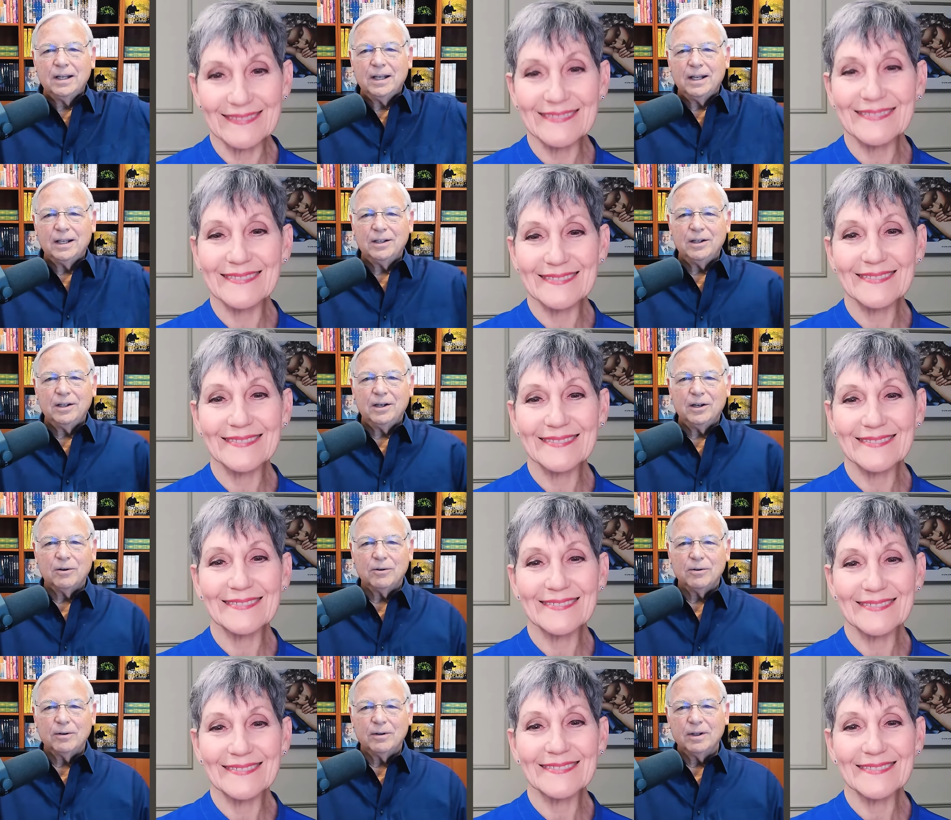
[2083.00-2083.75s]
Speaker 1: and you
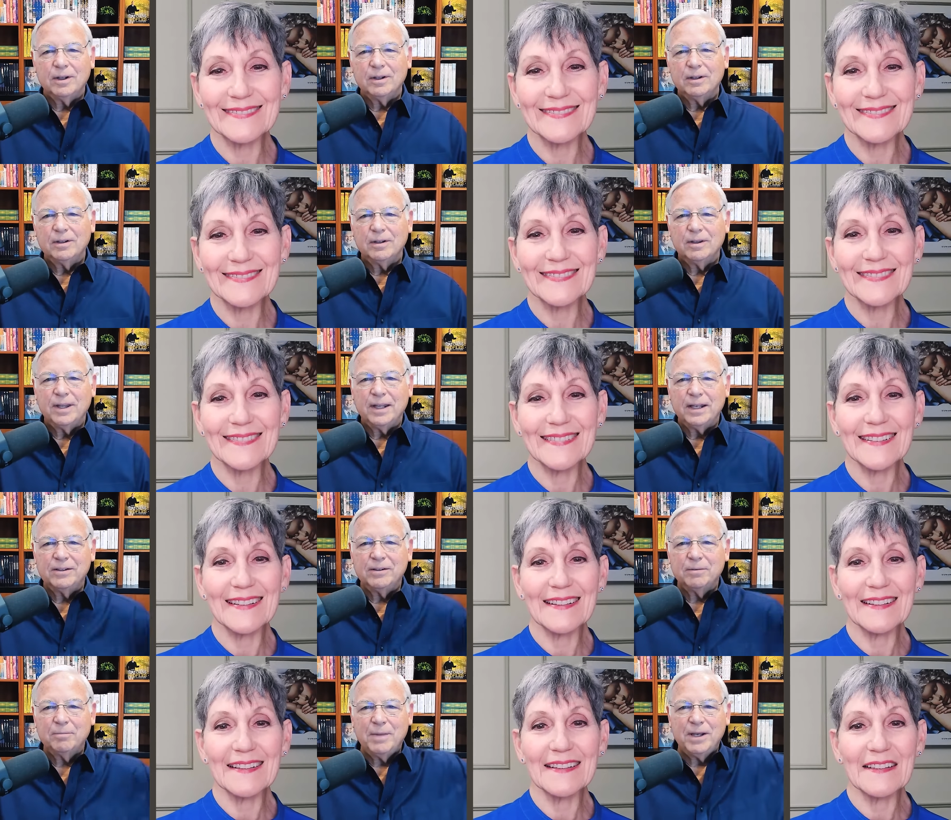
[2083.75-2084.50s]
know
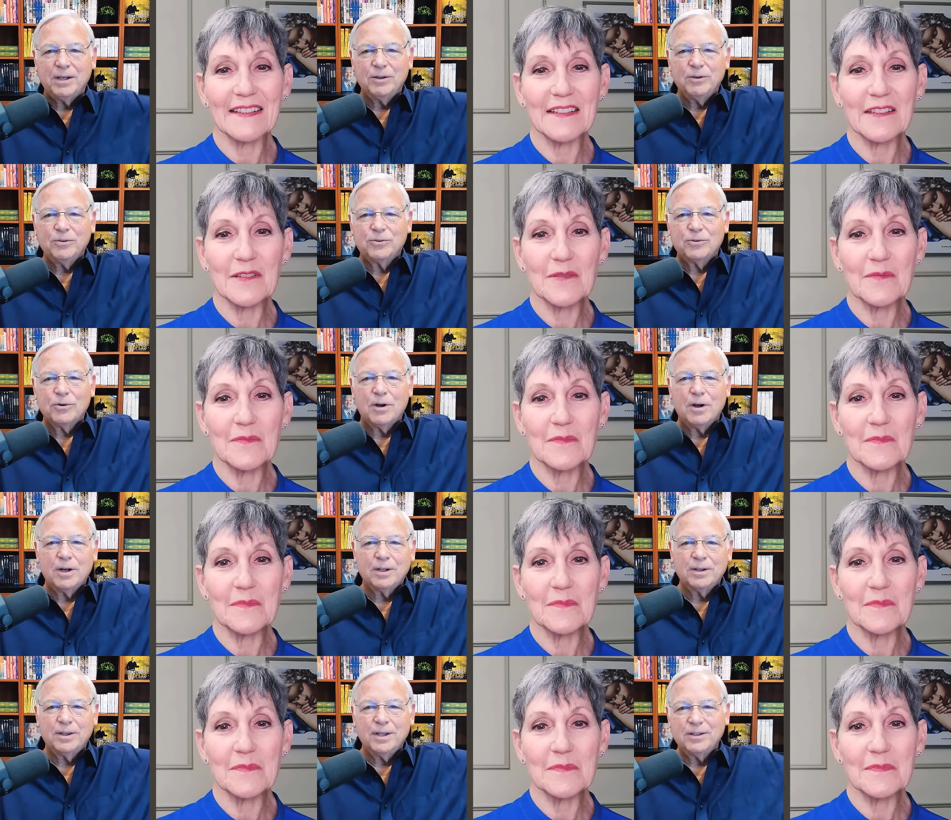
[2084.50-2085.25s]
things that make you
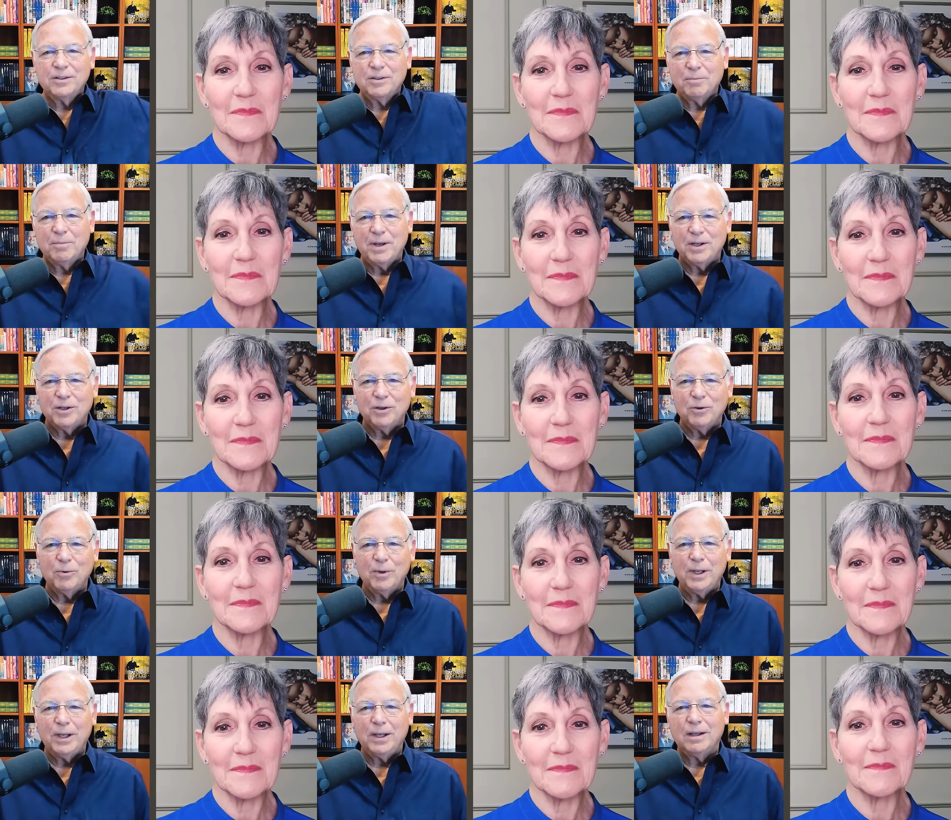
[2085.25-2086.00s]
strong, things that make
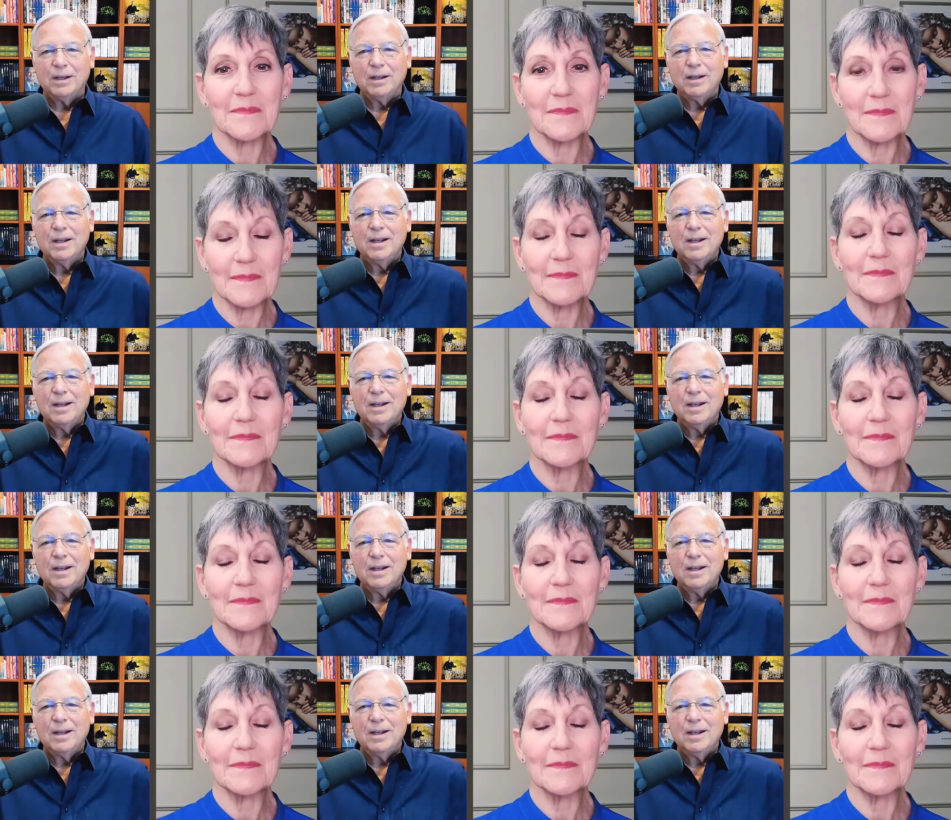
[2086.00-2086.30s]
you weak.